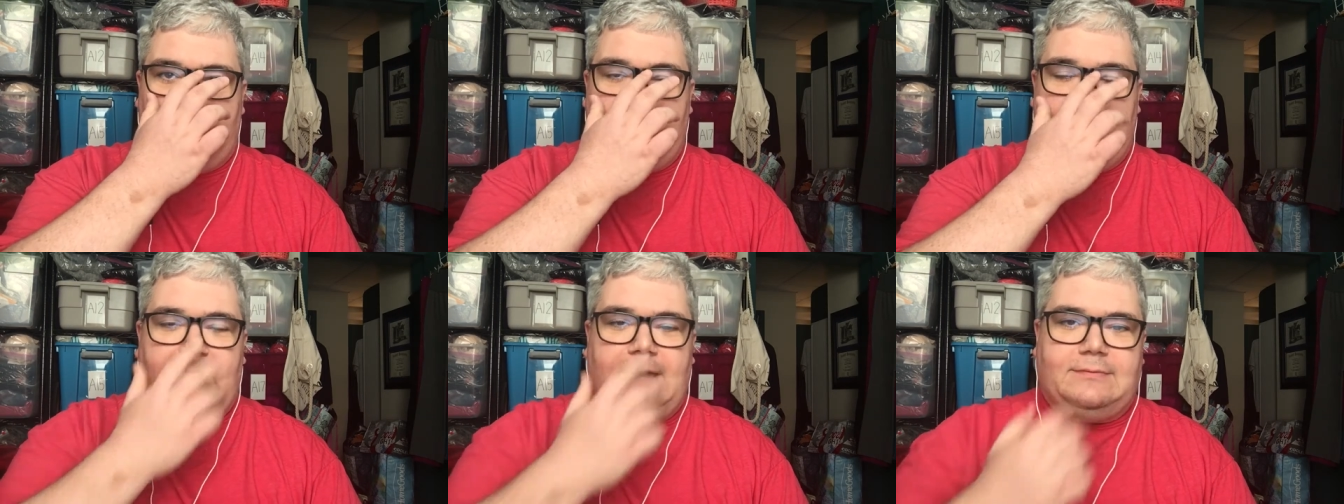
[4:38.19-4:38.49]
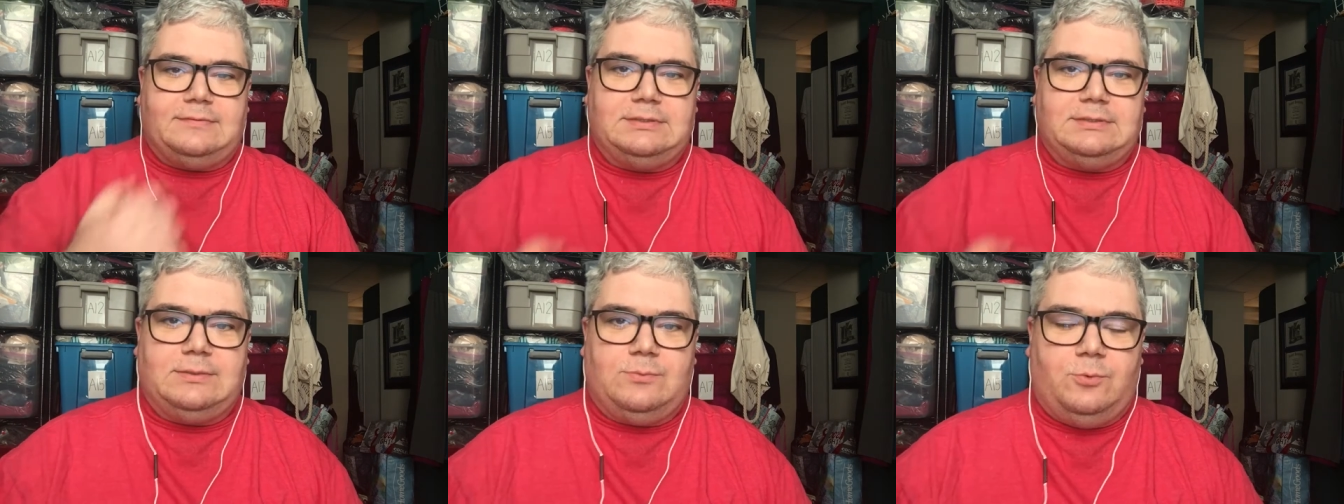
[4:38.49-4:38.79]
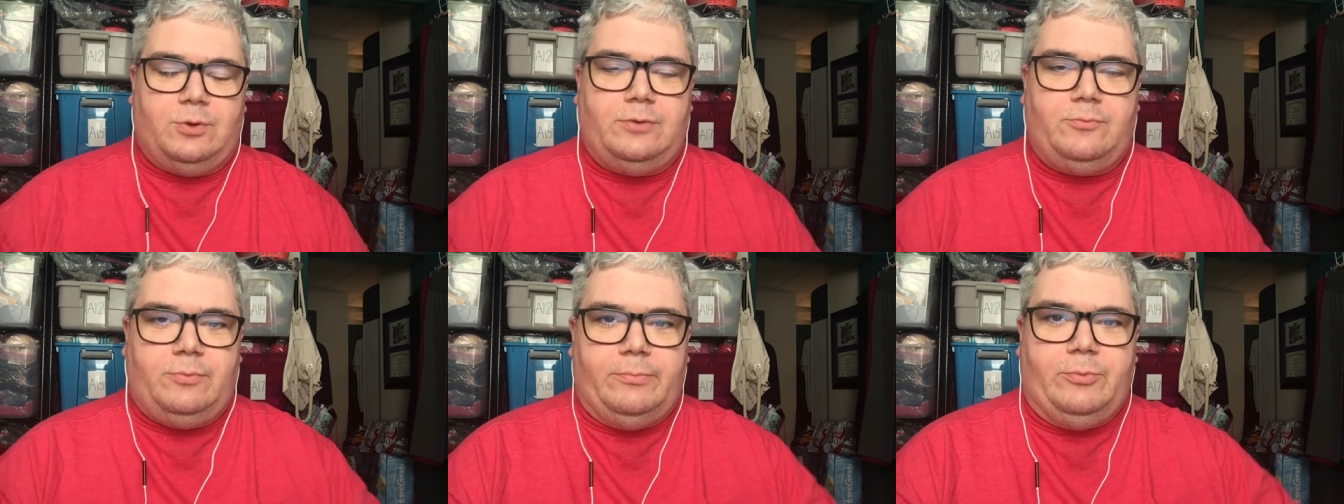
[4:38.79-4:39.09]
have
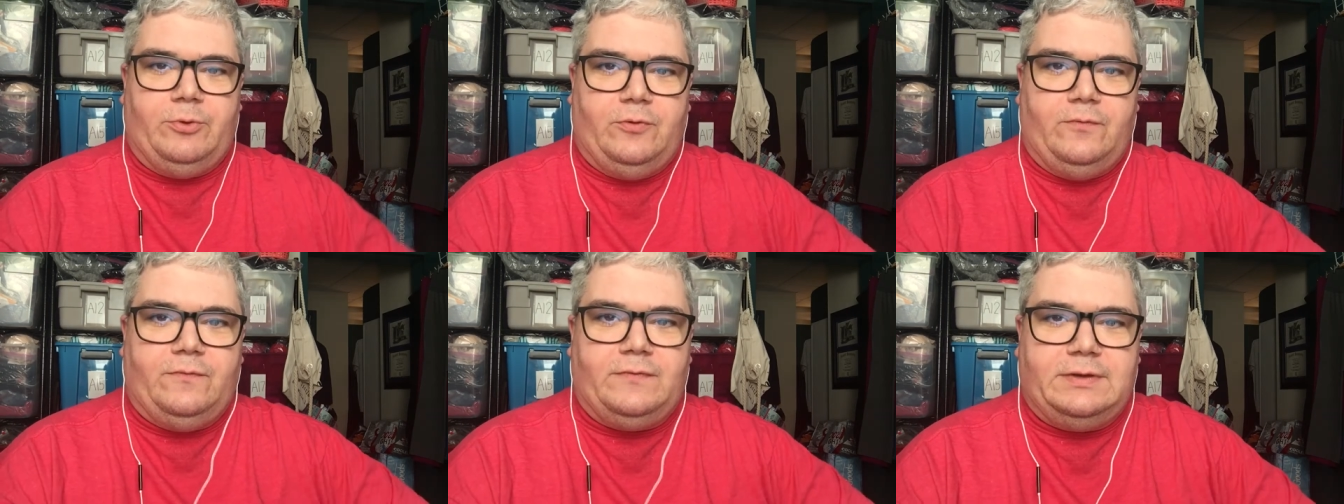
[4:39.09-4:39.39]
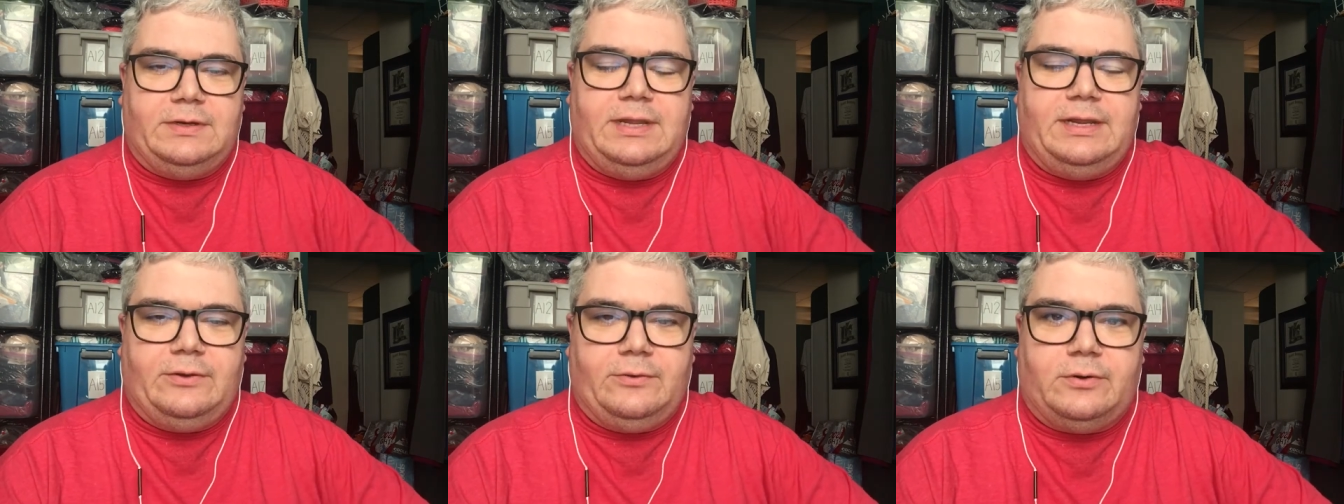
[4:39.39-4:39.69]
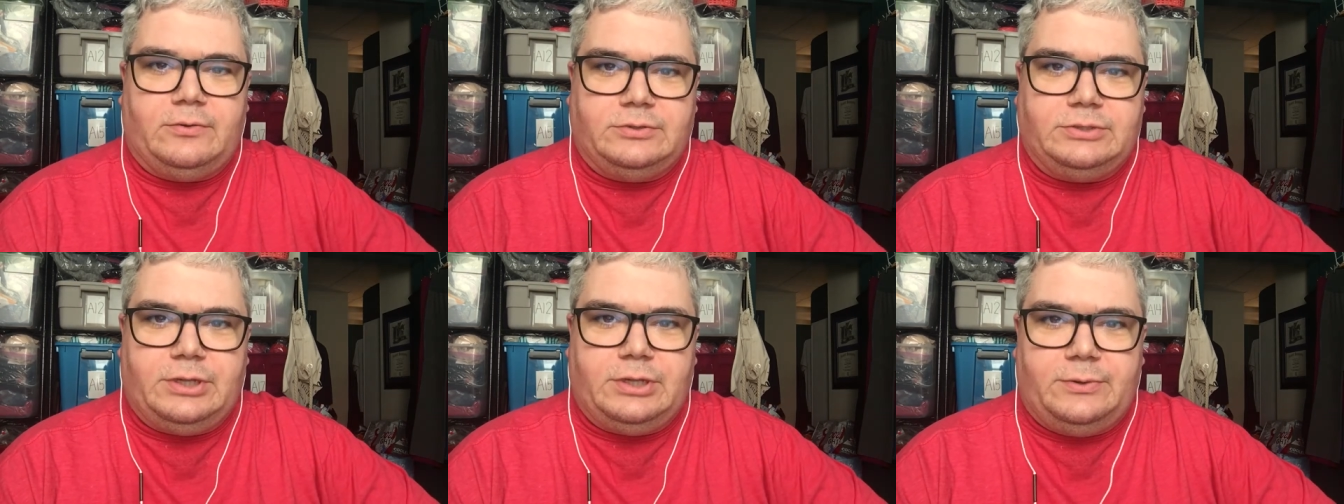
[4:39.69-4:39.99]
someone remove an
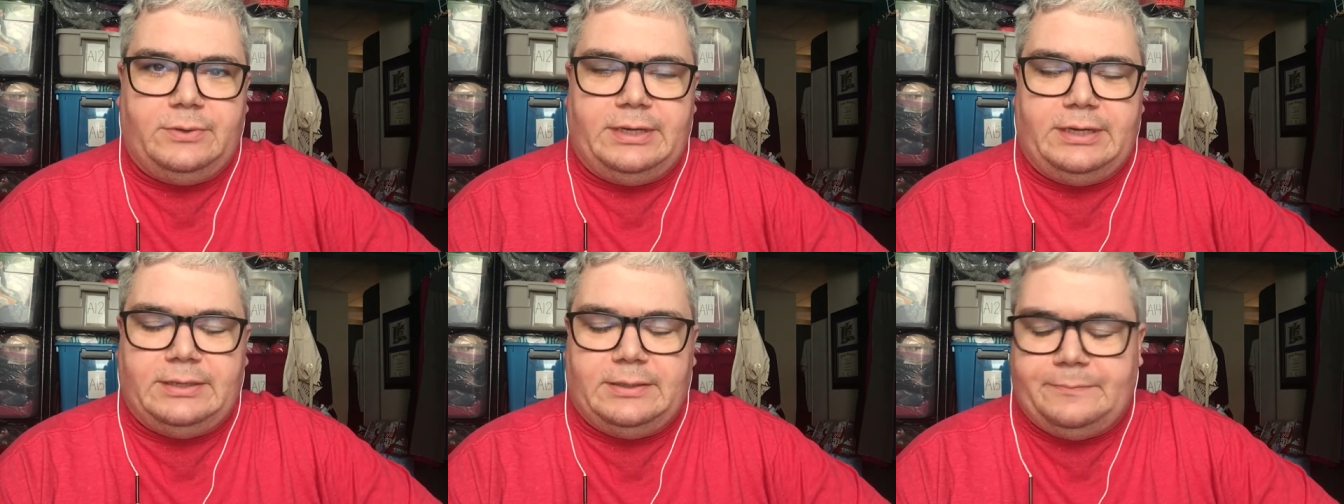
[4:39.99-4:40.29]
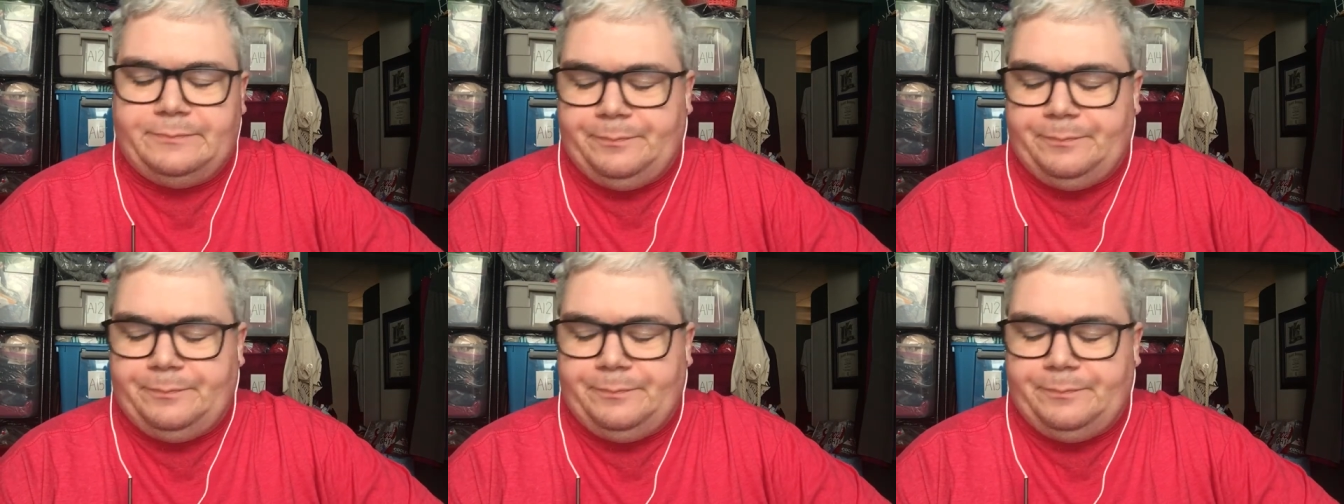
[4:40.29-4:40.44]
ingrown toenail.